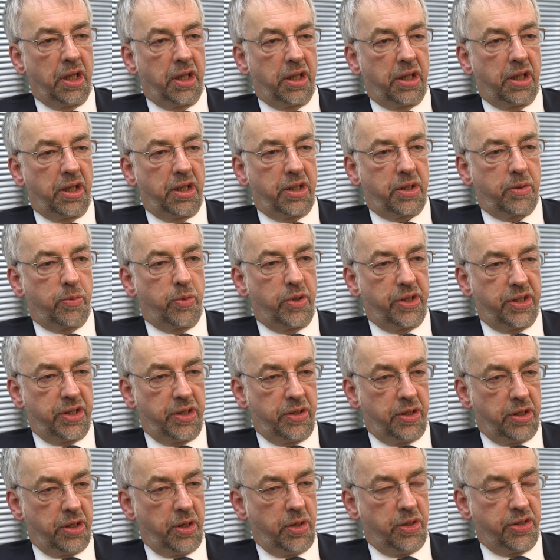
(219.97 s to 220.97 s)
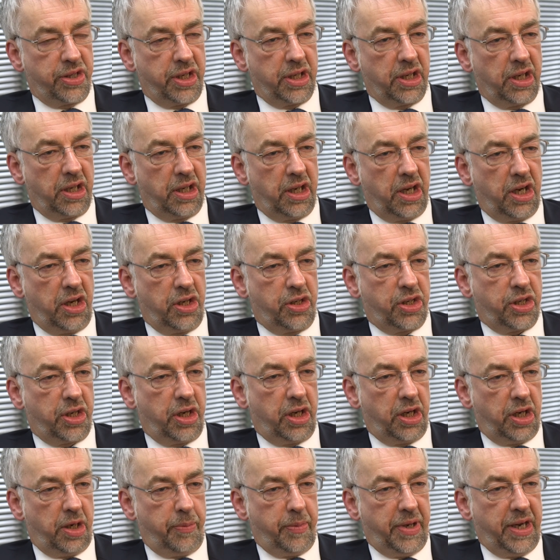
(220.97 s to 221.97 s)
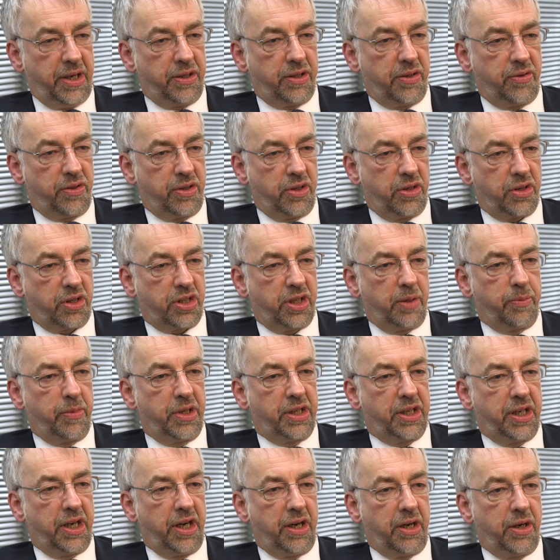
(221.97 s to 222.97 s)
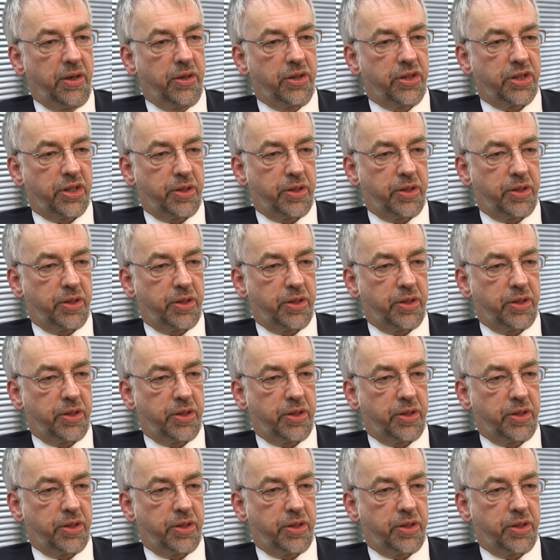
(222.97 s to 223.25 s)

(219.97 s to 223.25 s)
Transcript: that was using a large amount of toxic materials,